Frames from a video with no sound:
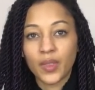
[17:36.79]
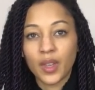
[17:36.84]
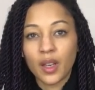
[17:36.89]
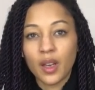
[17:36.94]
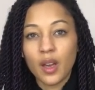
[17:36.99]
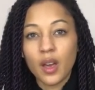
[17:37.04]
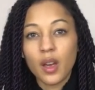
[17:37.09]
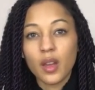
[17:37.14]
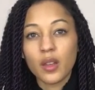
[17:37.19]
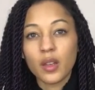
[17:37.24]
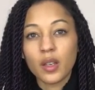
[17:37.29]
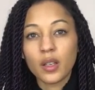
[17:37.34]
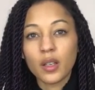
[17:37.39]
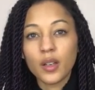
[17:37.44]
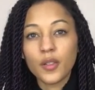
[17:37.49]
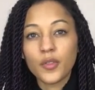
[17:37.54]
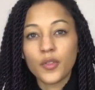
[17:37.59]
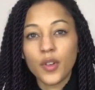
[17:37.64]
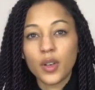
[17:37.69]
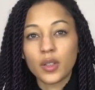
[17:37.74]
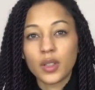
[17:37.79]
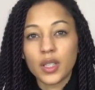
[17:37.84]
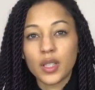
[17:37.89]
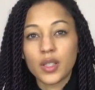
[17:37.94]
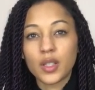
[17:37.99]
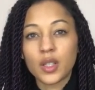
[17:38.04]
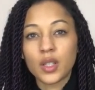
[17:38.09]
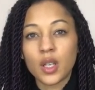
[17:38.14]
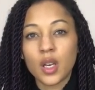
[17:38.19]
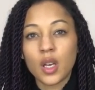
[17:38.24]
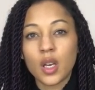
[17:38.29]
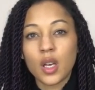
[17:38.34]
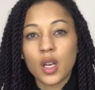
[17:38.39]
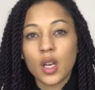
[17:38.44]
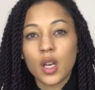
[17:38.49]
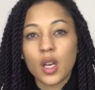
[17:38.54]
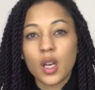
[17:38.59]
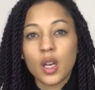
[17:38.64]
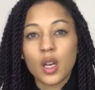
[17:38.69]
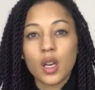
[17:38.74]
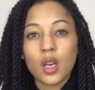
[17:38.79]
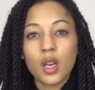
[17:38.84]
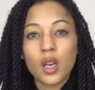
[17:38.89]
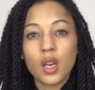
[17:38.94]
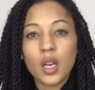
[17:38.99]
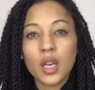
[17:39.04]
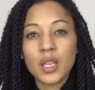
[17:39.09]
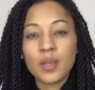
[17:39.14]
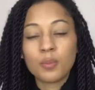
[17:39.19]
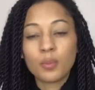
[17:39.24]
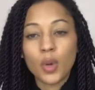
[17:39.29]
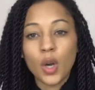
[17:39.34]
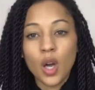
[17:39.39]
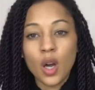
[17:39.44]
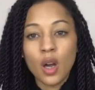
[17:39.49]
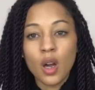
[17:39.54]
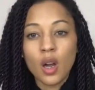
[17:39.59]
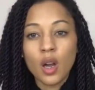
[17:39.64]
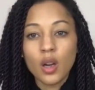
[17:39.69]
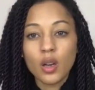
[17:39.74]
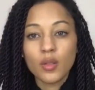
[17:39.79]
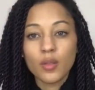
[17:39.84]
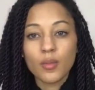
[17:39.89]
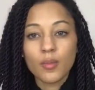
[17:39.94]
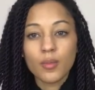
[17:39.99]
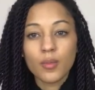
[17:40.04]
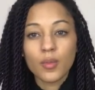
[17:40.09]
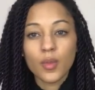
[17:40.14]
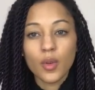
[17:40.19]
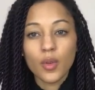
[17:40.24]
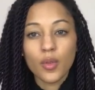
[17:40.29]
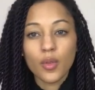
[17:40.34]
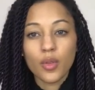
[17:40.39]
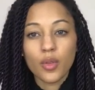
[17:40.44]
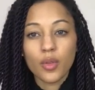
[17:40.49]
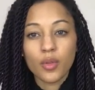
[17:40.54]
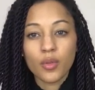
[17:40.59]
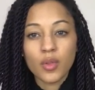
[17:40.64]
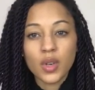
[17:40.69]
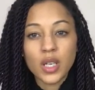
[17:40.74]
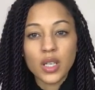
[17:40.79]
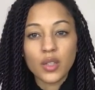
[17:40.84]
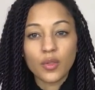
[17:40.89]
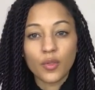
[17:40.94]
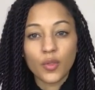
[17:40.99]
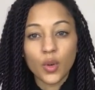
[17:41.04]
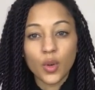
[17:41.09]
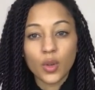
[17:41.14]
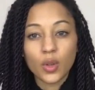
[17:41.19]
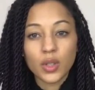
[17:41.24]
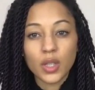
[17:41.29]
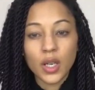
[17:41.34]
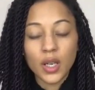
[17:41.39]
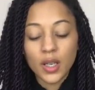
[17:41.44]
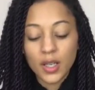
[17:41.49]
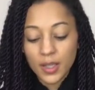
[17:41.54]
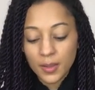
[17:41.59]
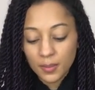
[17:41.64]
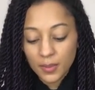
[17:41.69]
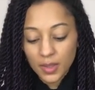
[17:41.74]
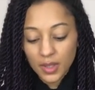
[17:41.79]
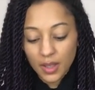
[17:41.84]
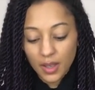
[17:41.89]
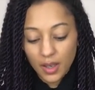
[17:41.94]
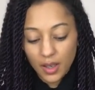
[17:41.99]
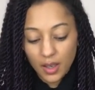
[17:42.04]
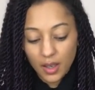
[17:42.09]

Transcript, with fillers: I think I frogged this in part three to four times,